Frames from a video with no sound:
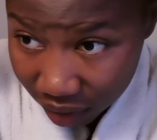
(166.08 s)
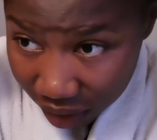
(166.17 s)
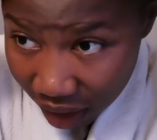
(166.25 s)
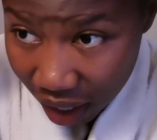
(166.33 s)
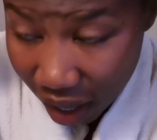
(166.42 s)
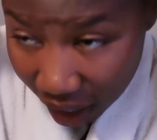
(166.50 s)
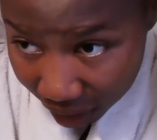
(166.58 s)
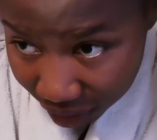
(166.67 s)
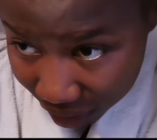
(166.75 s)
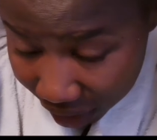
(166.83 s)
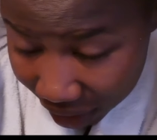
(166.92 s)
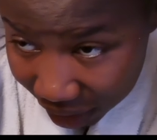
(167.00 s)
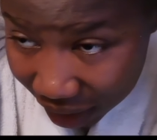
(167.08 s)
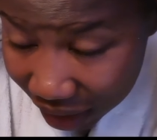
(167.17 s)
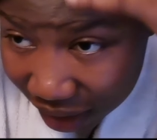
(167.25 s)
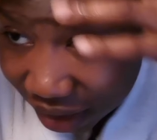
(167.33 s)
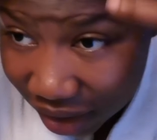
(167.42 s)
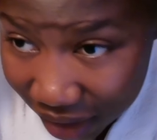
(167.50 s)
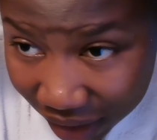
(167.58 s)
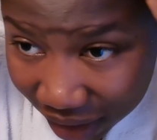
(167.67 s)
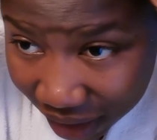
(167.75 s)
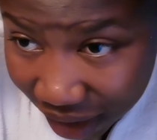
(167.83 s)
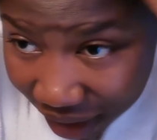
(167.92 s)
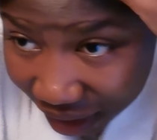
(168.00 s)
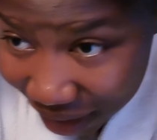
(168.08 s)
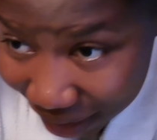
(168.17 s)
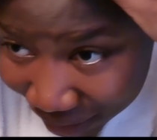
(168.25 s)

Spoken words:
Yeah, as you guys can see,